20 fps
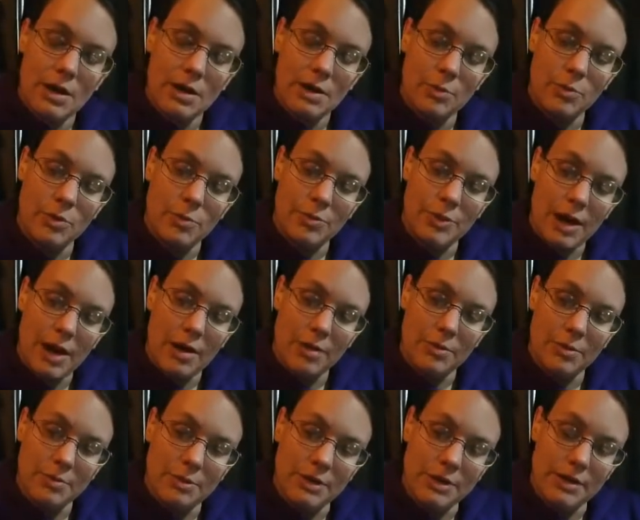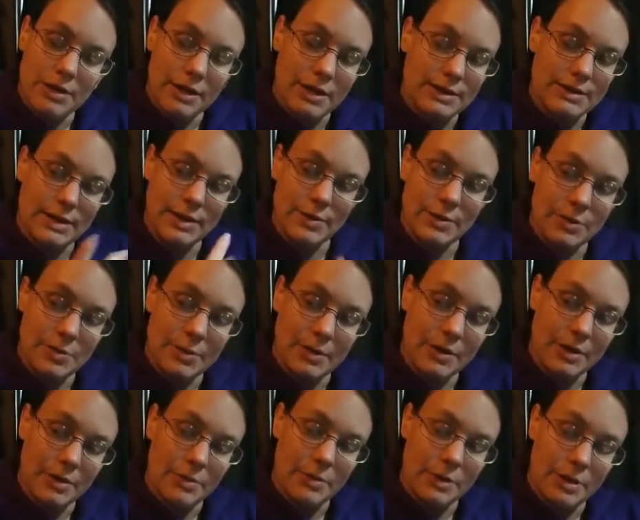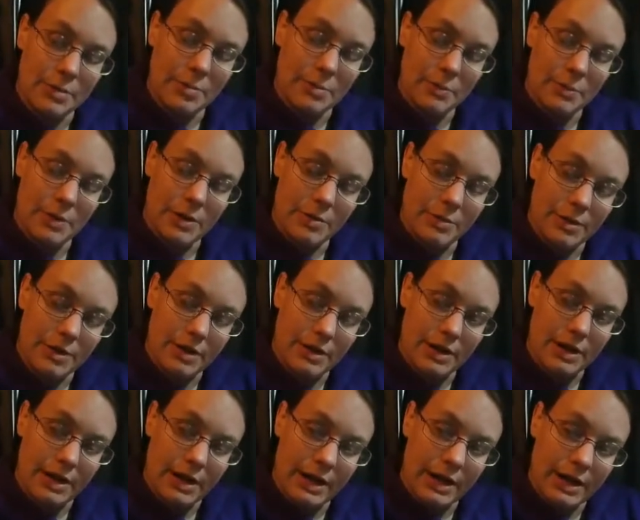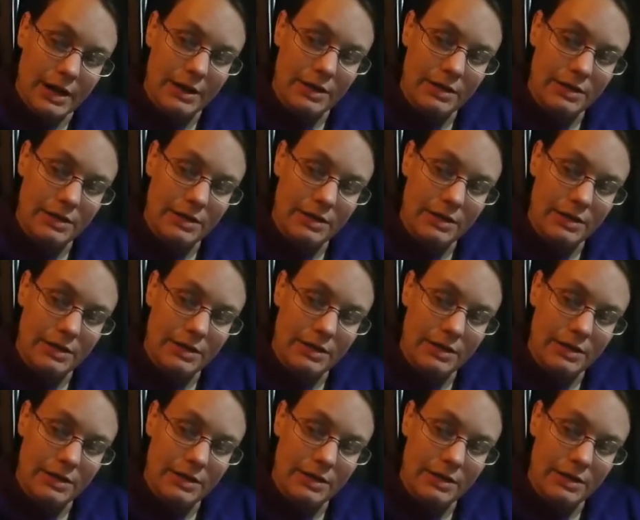We'll probably, like I said, we'll probably eat Whataburger tonight.